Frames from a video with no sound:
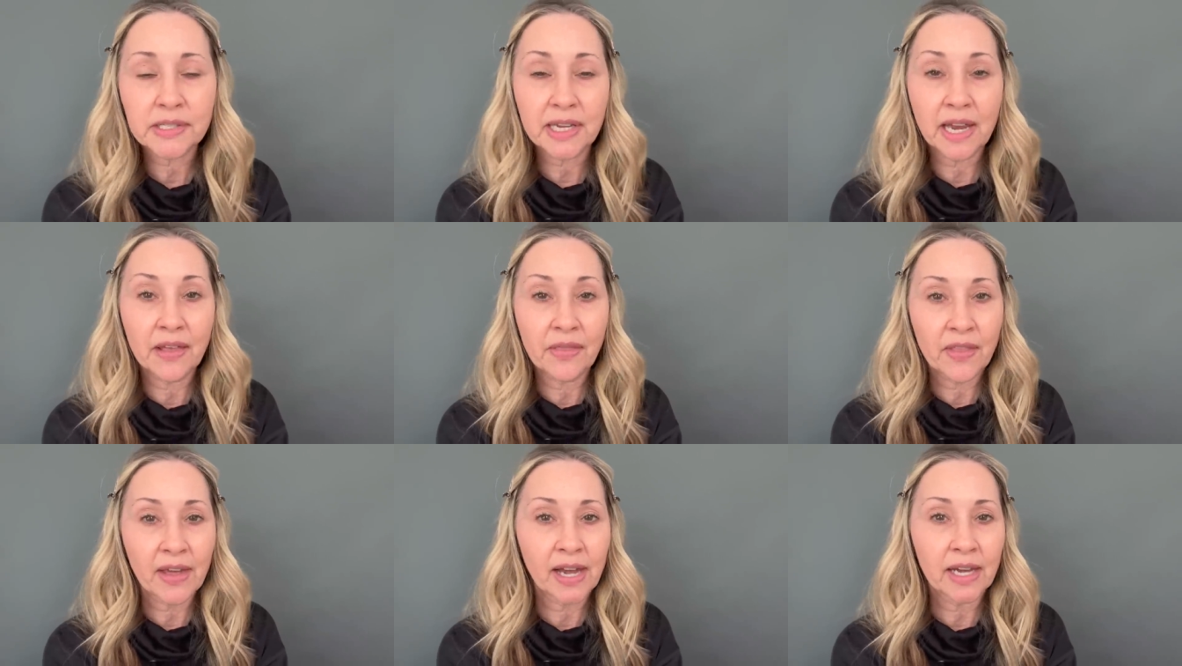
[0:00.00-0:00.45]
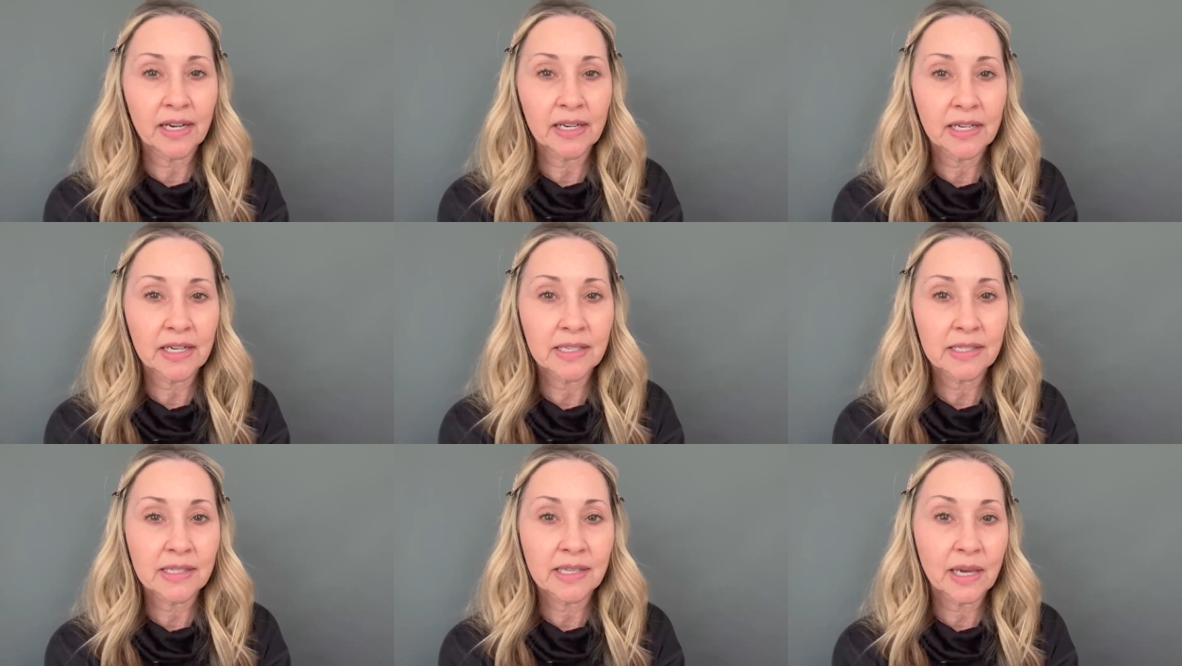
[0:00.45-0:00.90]
And that
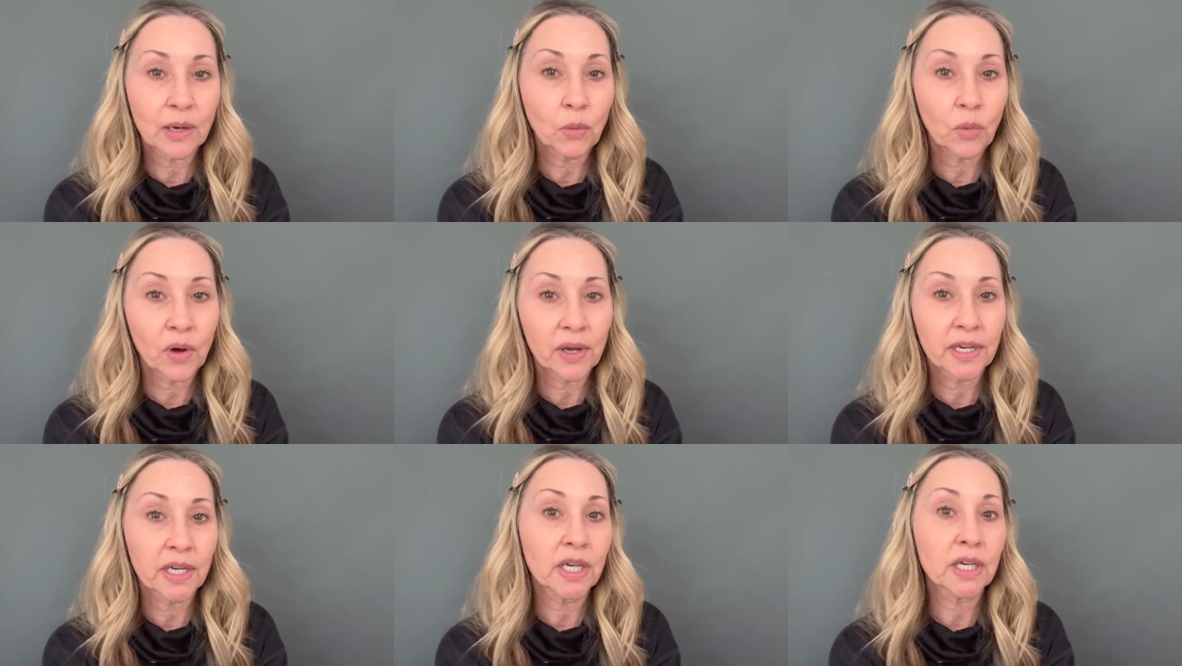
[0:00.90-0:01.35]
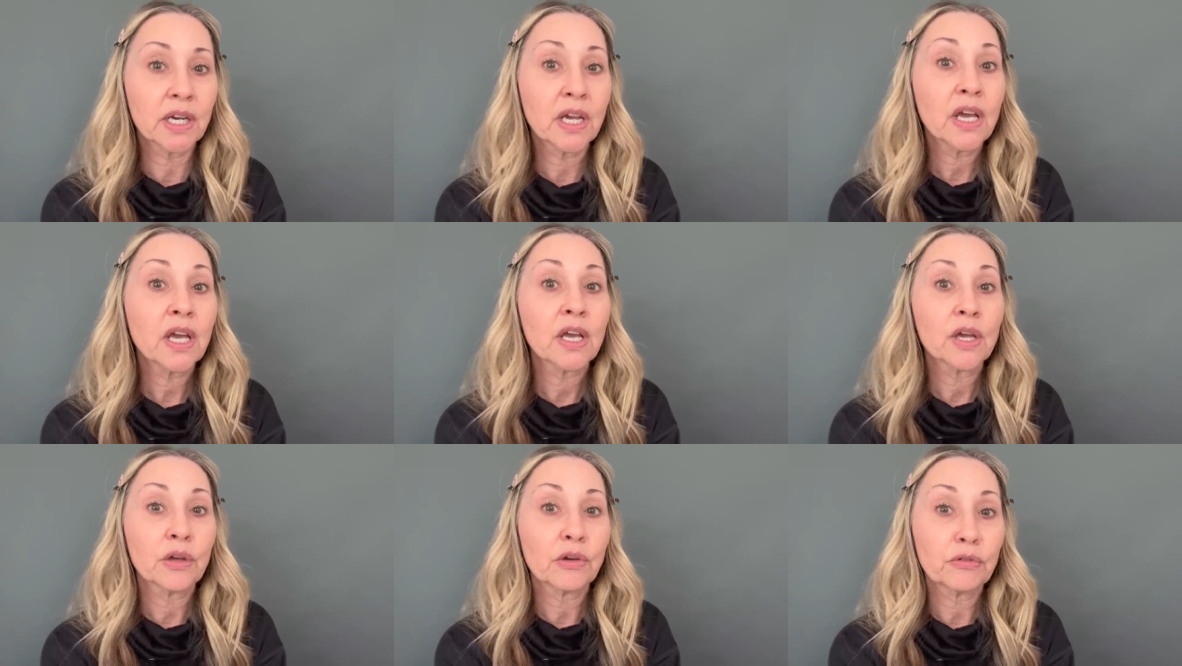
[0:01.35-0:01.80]
is they wanted
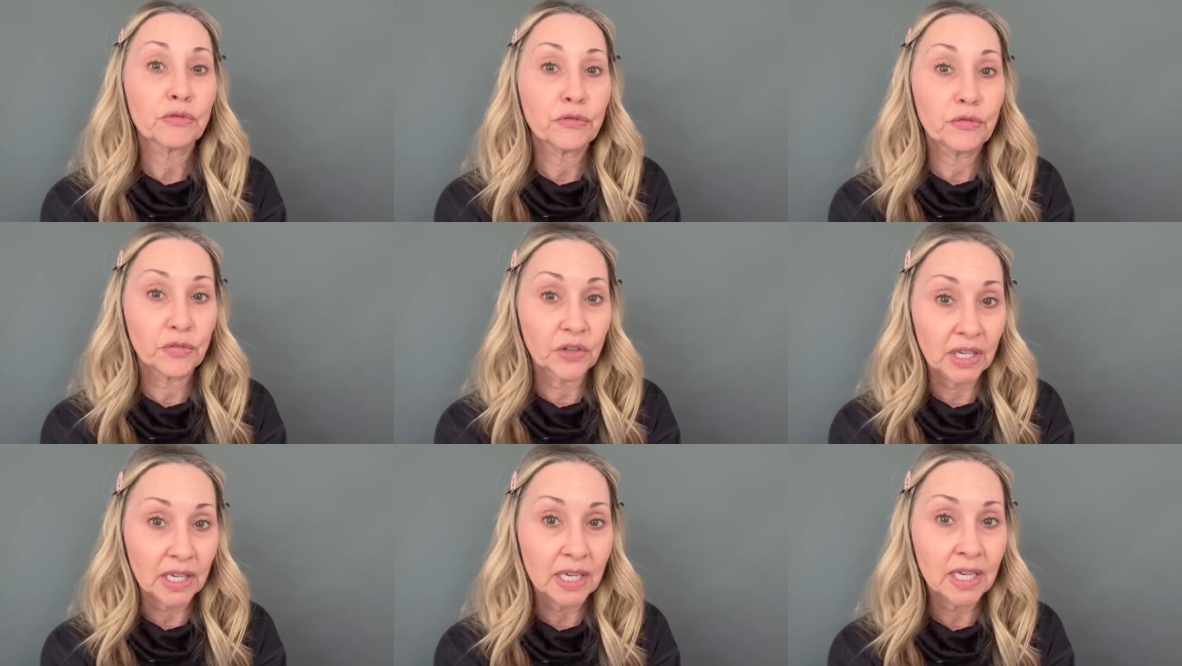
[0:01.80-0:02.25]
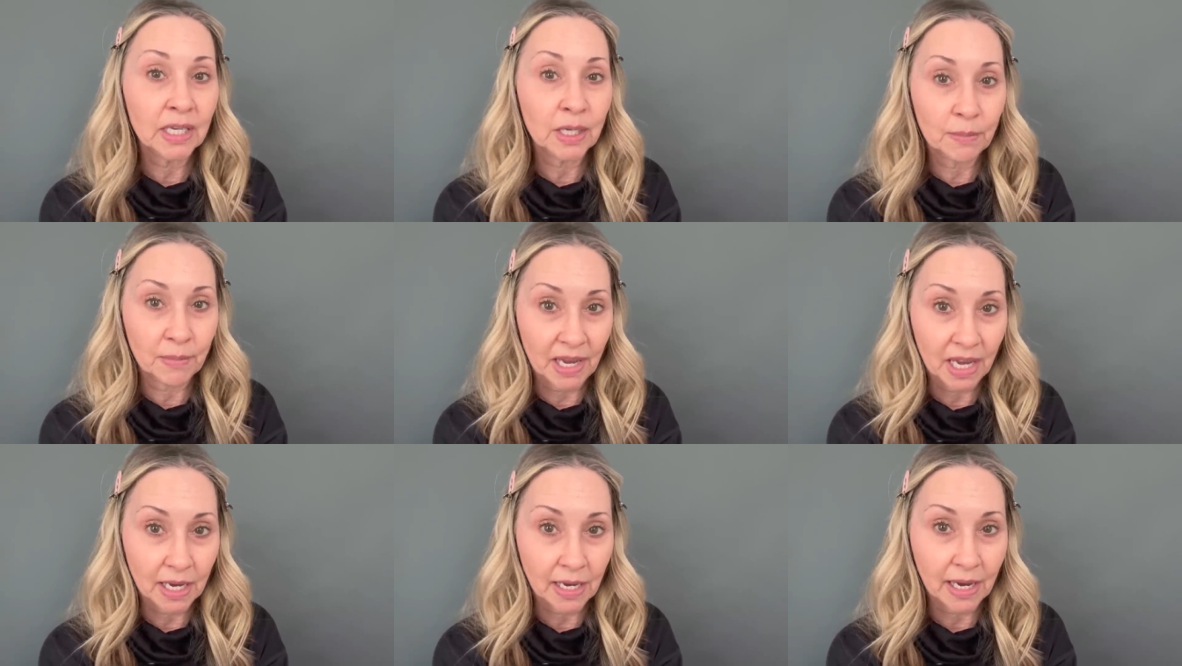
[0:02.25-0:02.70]
vegan
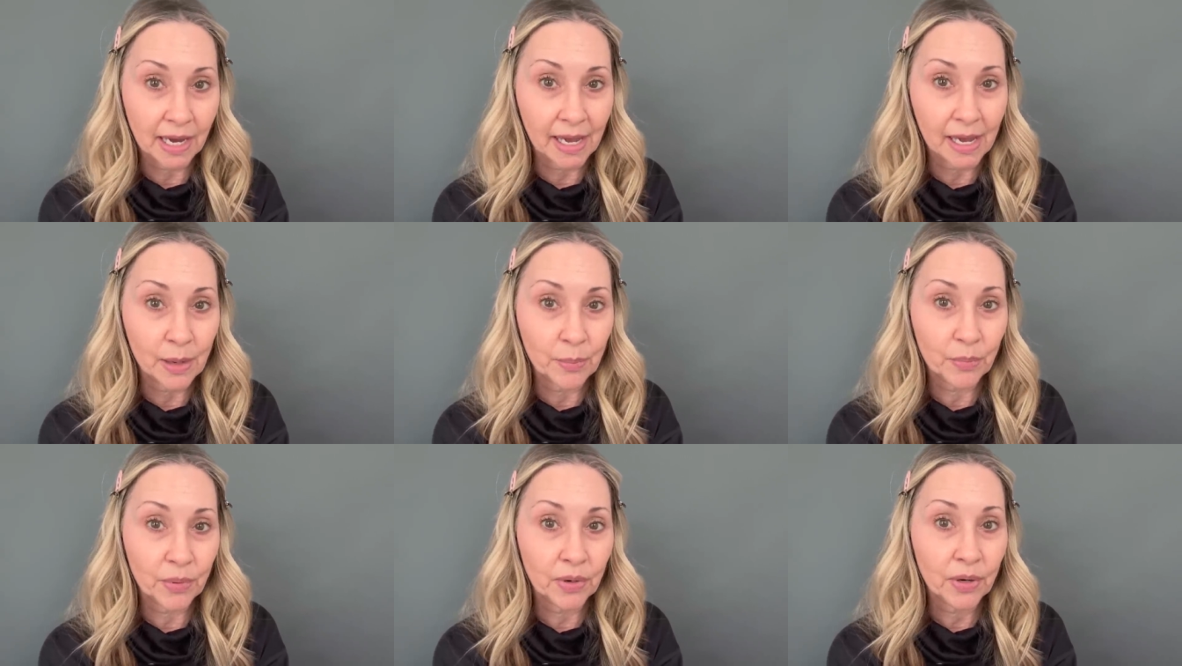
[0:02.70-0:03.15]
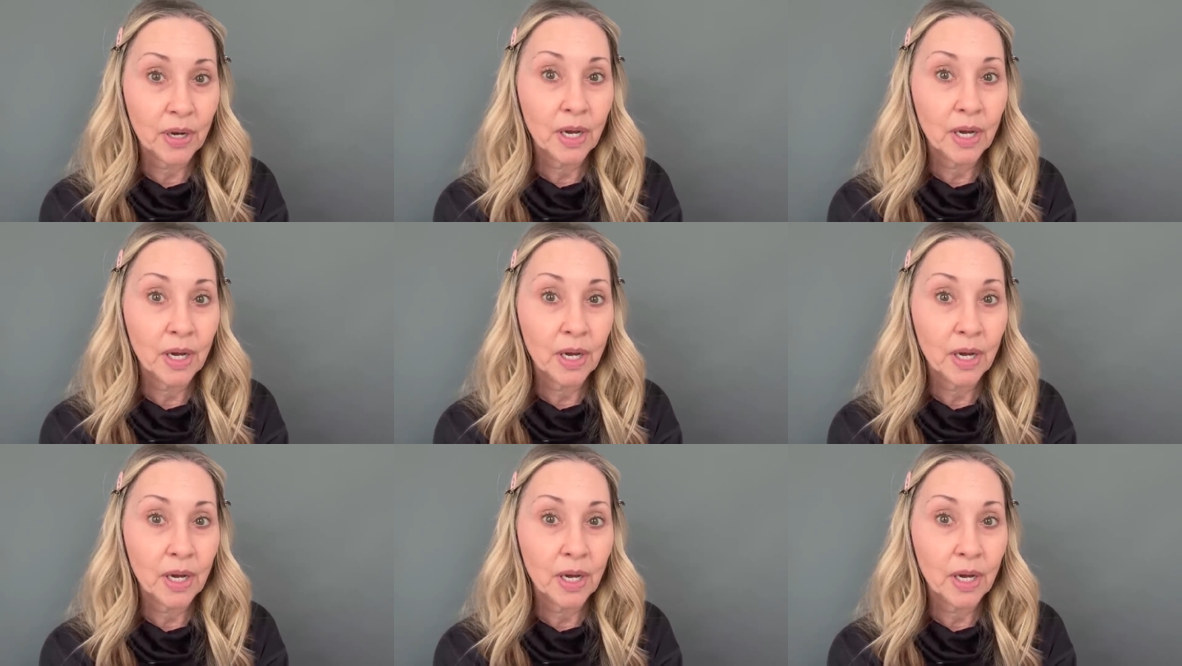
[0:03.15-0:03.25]
makeup